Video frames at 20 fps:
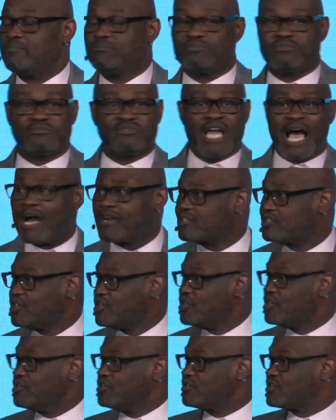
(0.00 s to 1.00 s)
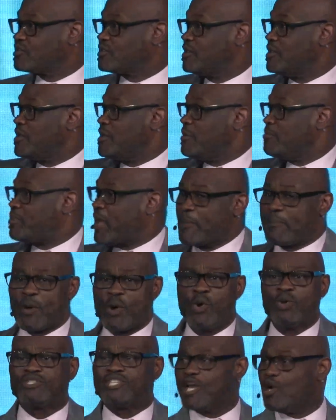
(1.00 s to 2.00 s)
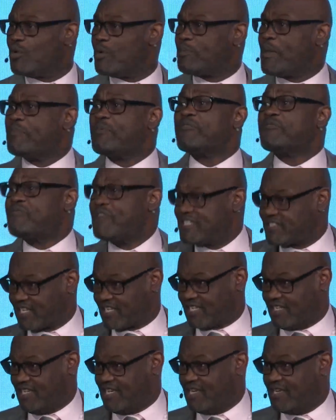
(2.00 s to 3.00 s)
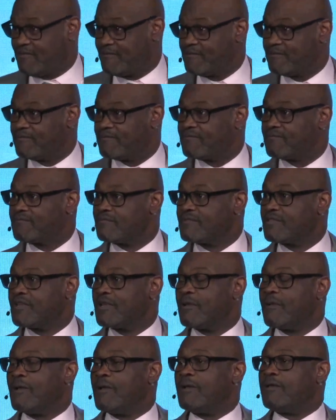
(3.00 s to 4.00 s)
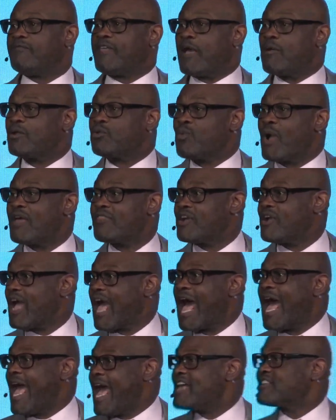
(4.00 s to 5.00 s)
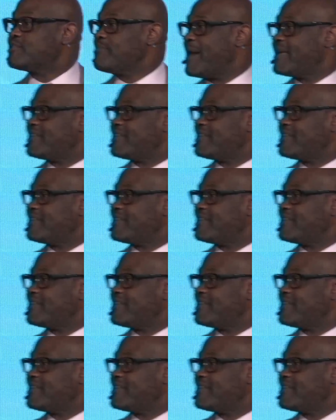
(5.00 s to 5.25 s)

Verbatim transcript: doctors, people who deal with people physically, they would rather. I asked